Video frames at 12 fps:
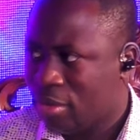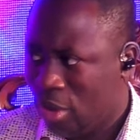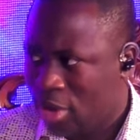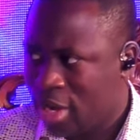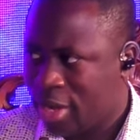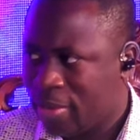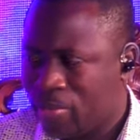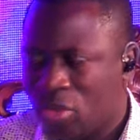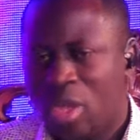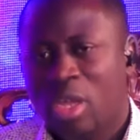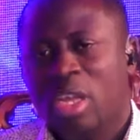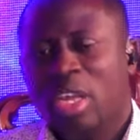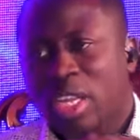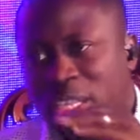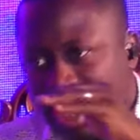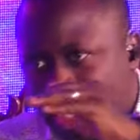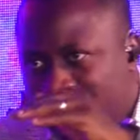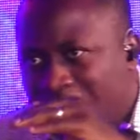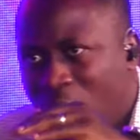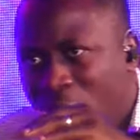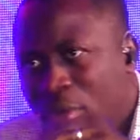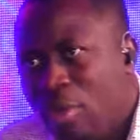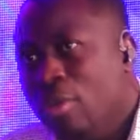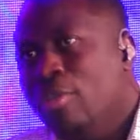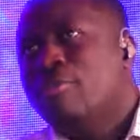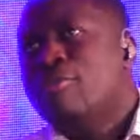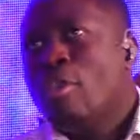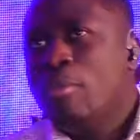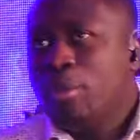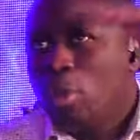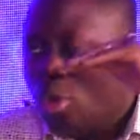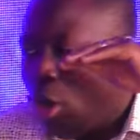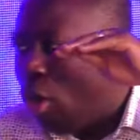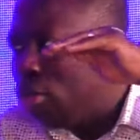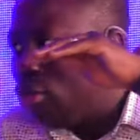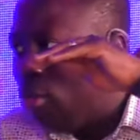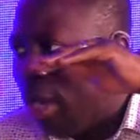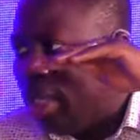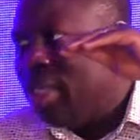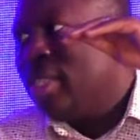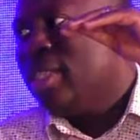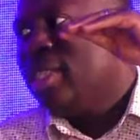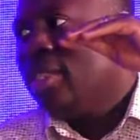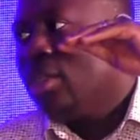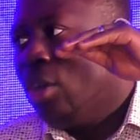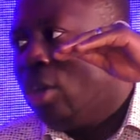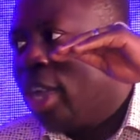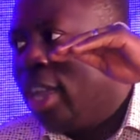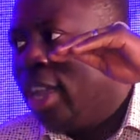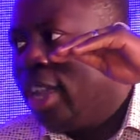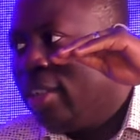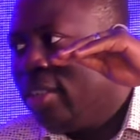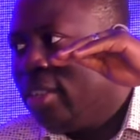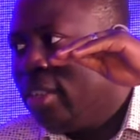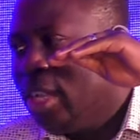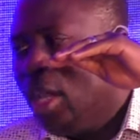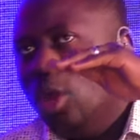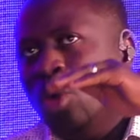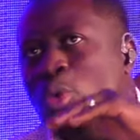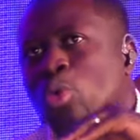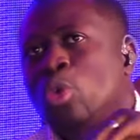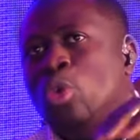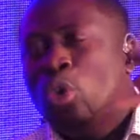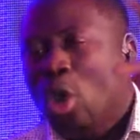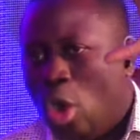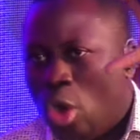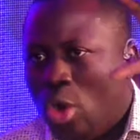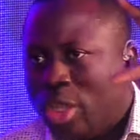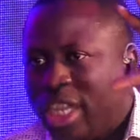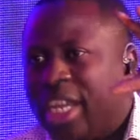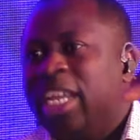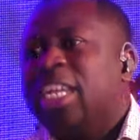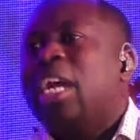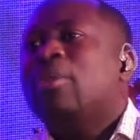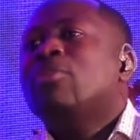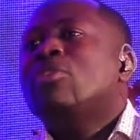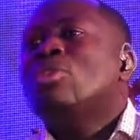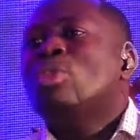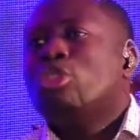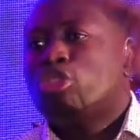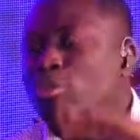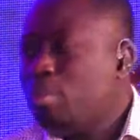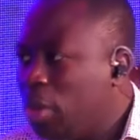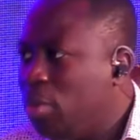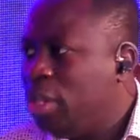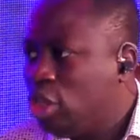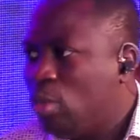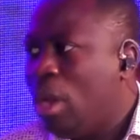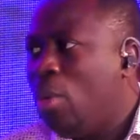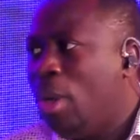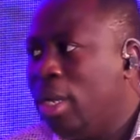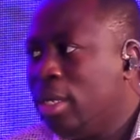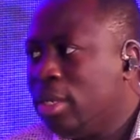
Okay. Now, from God one, okay, God, it comes to your spiritual one.